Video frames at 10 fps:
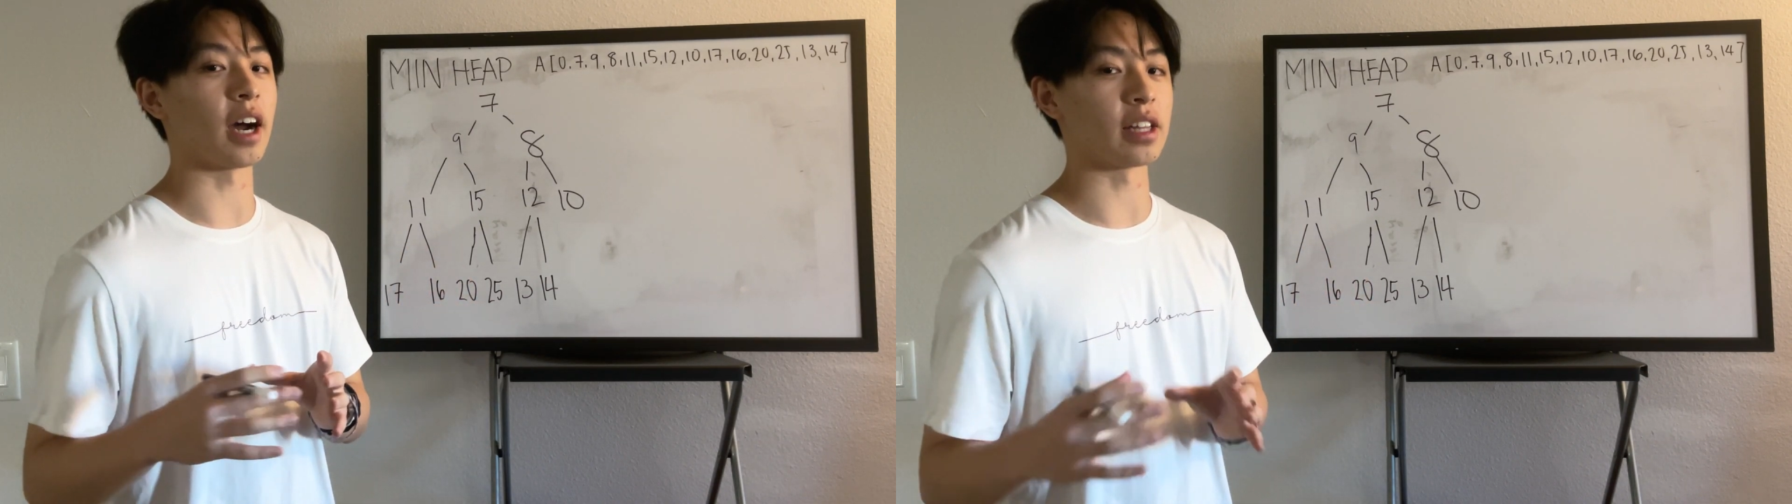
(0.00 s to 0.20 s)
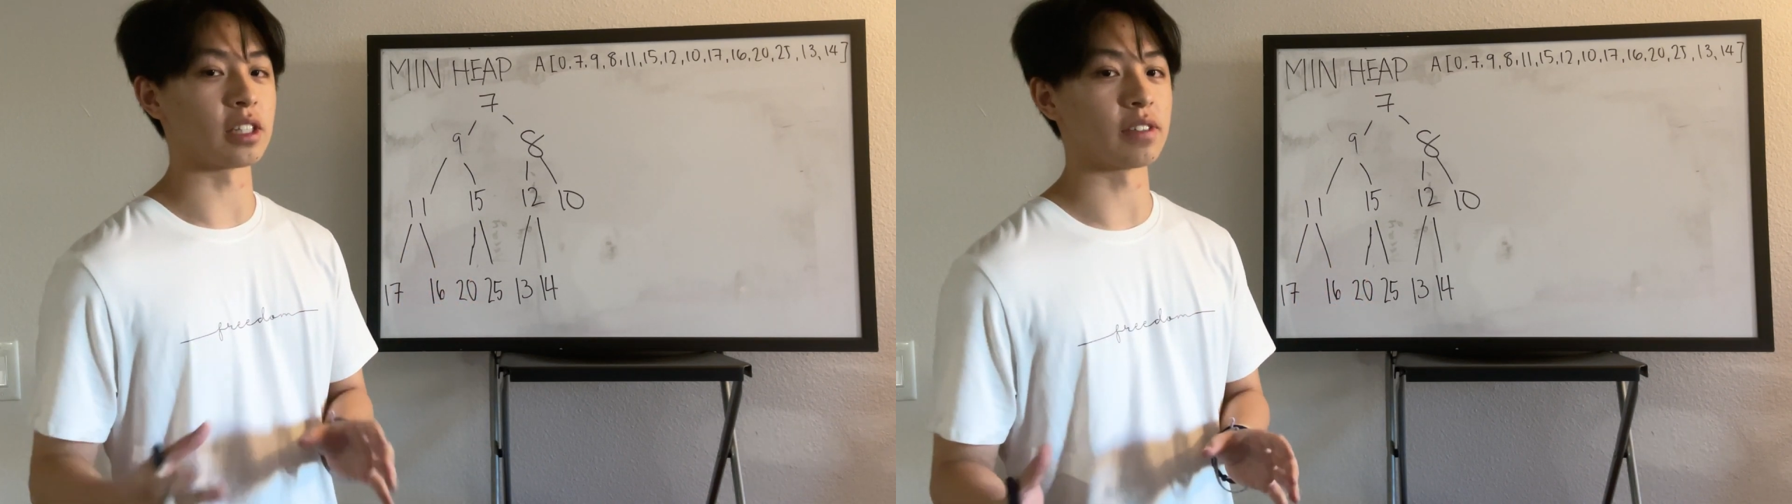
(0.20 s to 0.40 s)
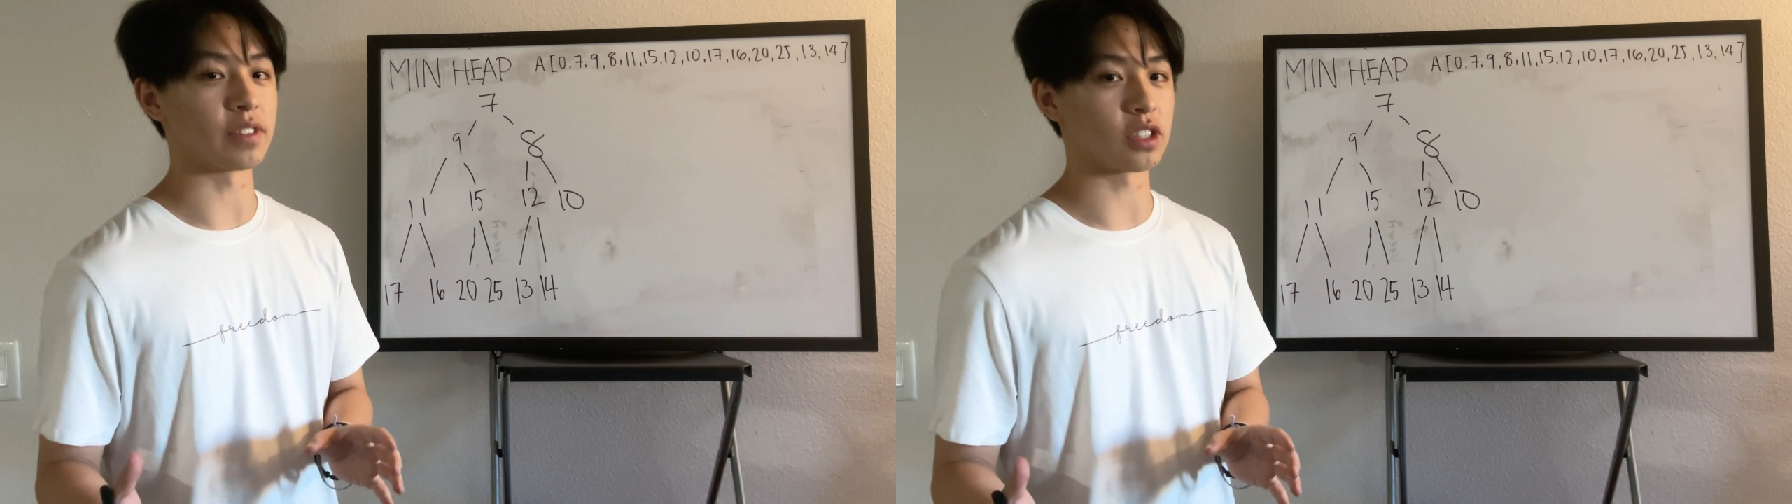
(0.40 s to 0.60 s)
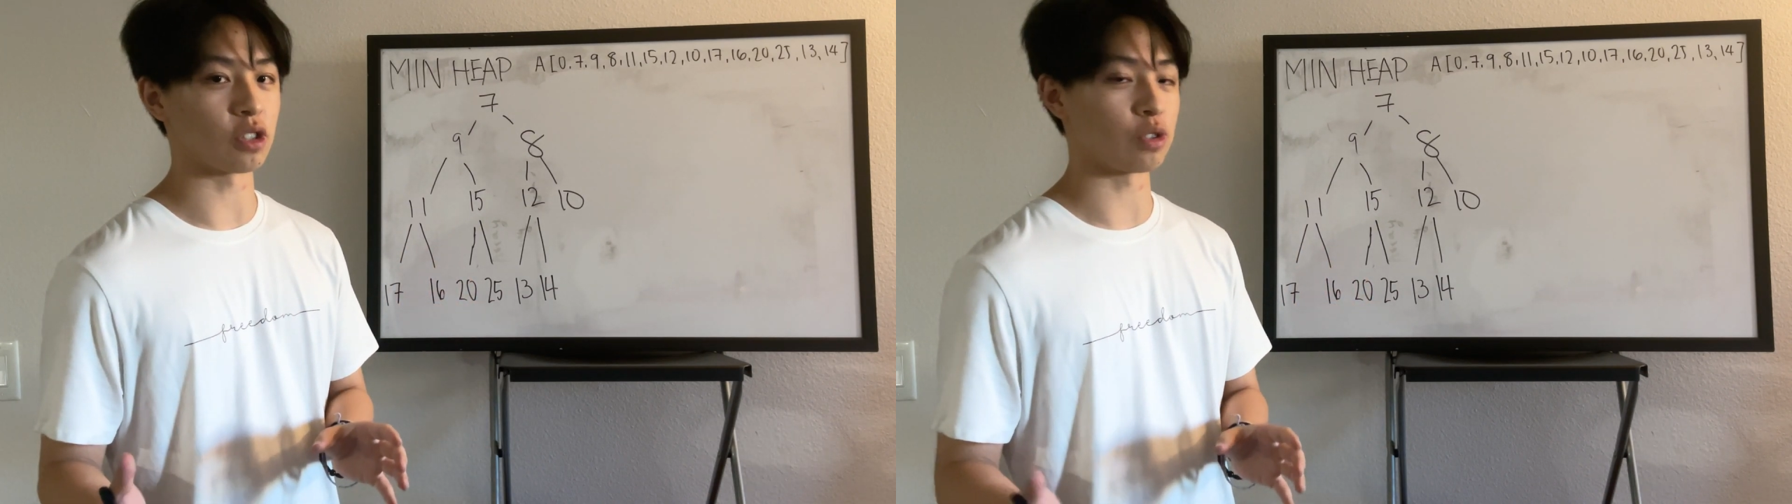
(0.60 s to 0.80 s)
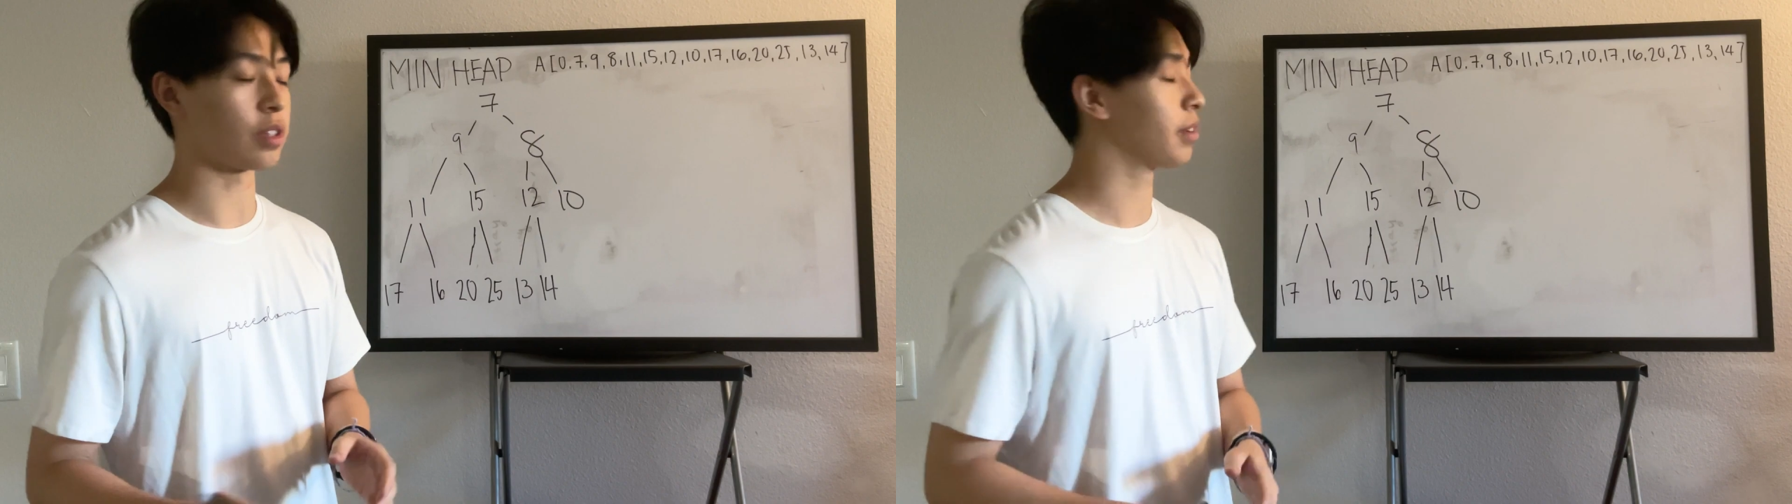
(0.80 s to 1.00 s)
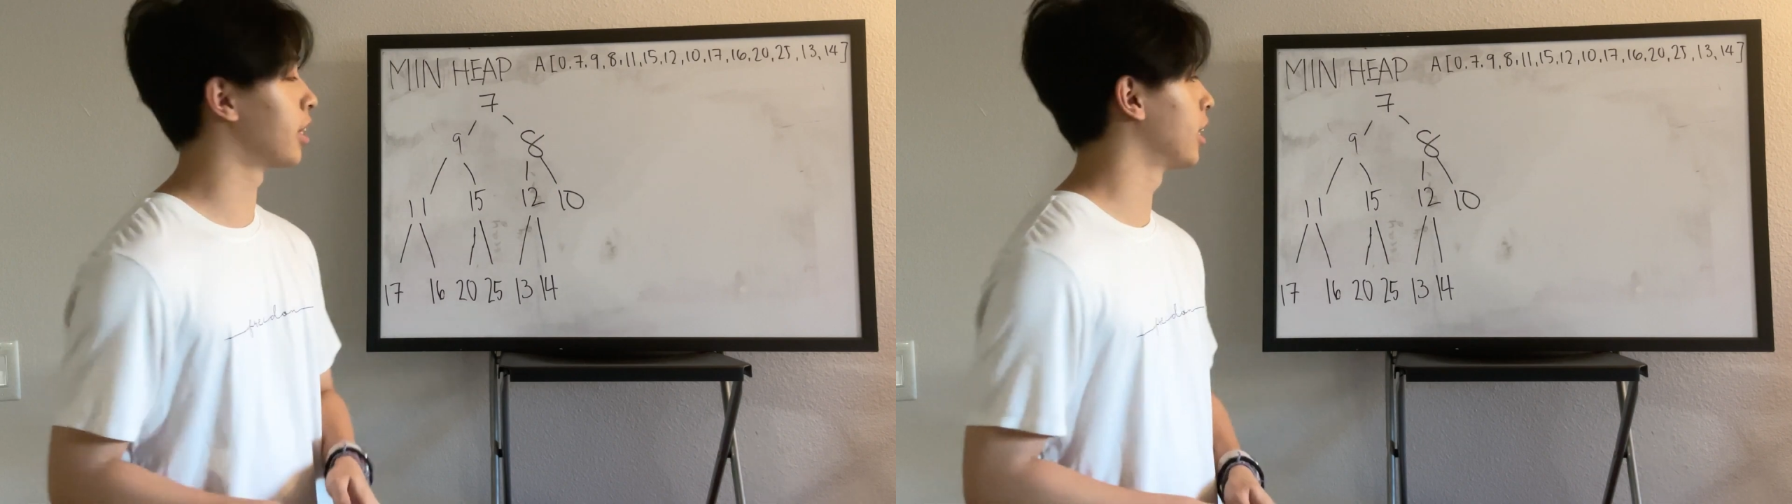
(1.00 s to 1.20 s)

either of its children.